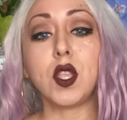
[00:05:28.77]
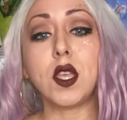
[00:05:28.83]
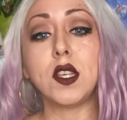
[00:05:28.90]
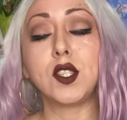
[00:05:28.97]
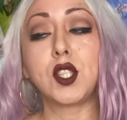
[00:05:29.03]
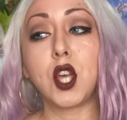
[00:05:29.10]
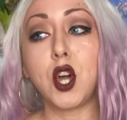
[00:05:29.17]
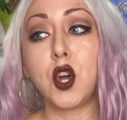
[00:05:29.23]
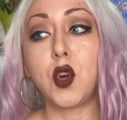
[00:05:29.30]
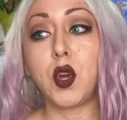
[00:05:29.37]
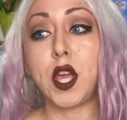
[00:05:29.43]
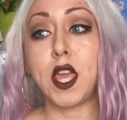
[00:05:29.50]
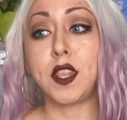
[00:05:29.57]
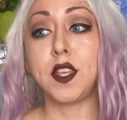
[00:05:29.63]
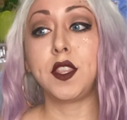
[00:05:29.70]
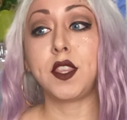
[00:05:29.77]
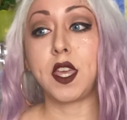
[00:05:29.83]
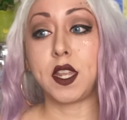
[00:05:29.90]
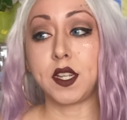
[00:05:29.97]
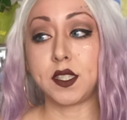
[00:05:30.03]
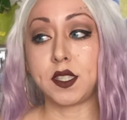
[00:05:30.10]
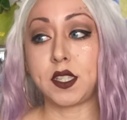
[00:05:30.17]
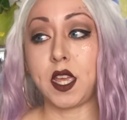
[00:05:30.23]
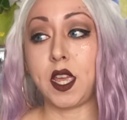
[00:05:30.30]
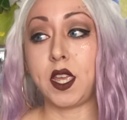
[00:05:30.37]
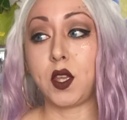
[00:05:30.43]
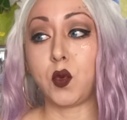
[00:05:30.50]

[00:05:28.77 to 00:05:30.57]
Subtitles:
So in the Theta State,